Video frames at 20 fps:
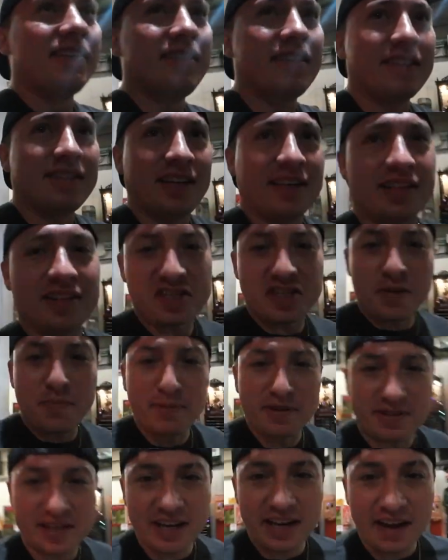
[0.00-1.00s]
It's like the
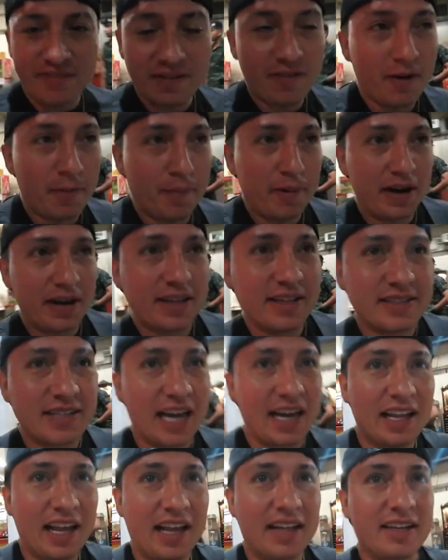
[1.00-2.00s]
cheapest thing I've ever bought in
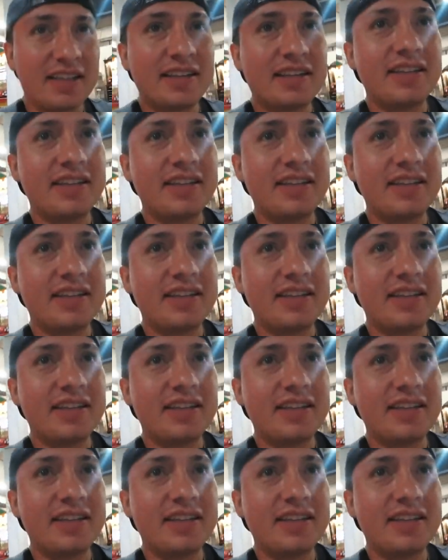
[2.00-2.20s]
Thailand.